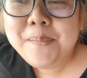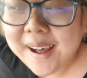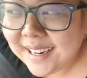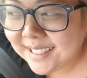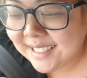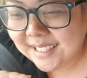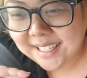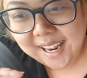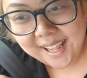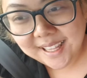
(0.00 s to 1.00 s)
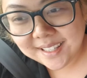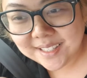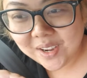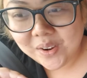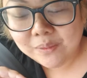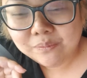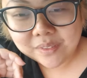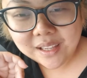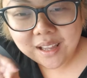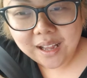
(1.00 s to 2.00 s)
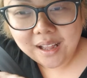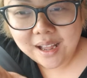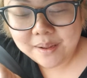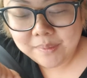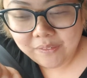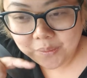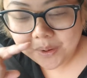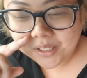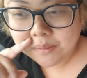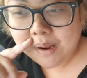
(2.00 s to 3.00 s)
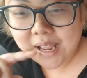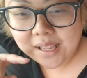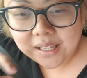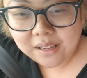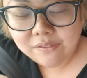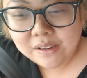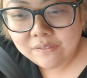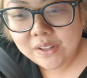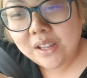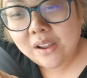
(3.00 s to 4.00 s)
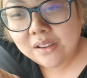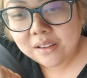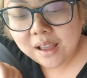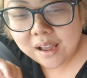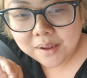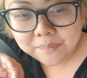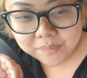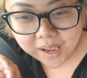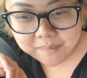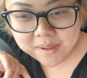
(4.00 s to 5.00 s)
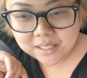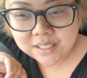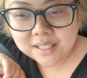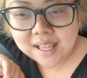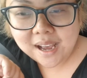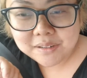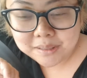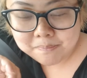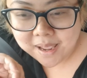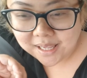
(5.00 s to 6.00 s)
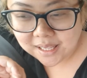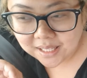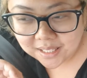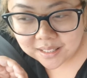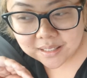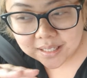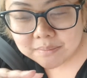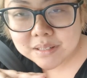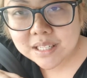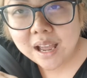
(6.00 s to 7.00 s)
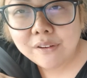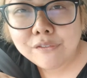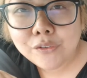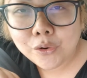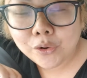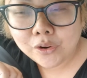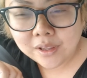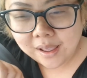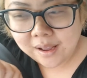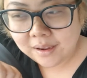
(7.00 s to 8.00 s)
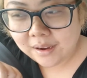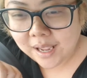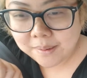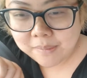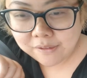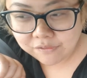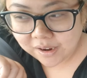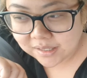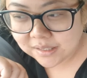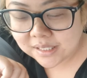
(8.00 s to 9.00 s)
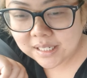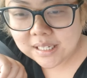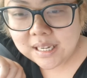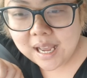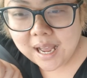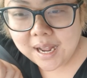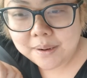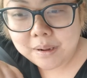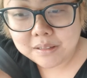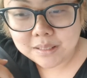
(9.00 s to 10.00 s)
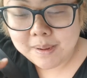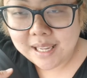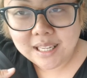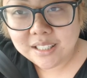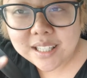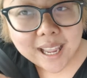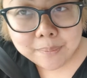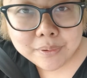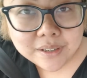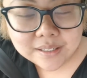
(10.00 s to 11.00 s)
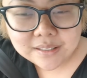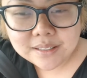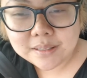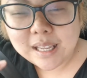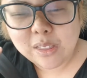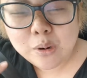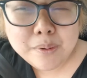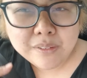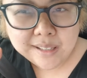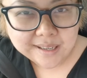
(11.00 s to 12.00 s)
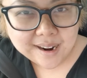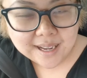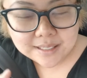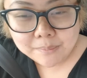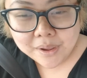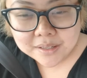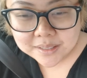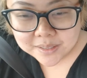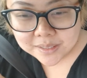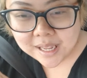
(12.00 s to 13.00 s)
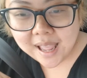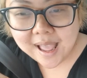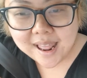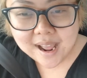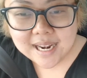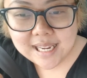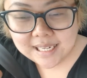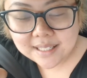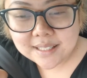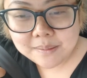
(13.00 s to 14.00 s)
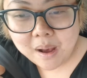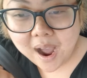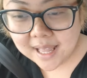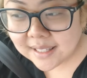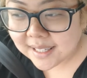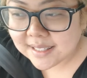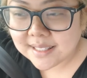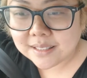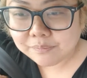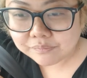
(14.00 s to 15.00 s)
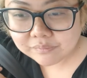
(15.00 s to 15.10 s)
but today so um, if you watched my gifting video um, I mentioned that I was making some stuff for Kyung and my friend um, I was just making just aprons because I thought it would be really nice and personal and I needed some eyelets